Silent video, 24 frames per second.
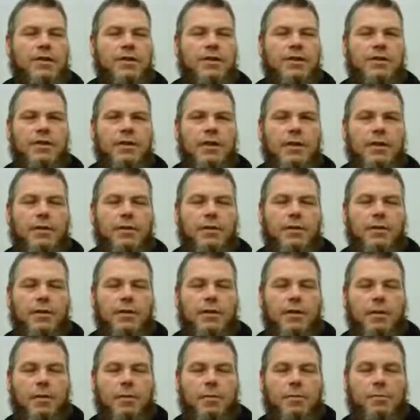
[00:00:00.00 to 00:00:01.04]
listen to the
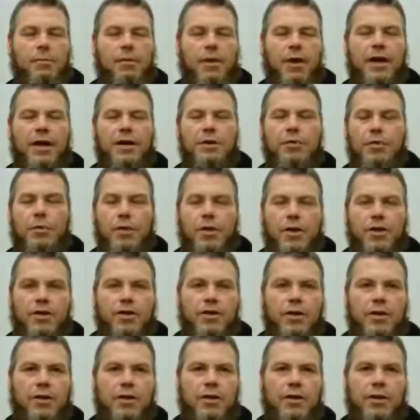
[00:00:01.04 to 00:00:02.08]

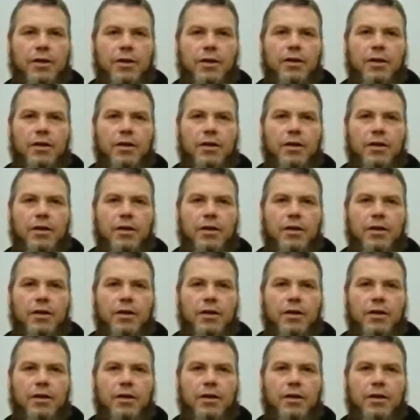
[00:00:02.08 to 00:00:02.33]
brainwashing,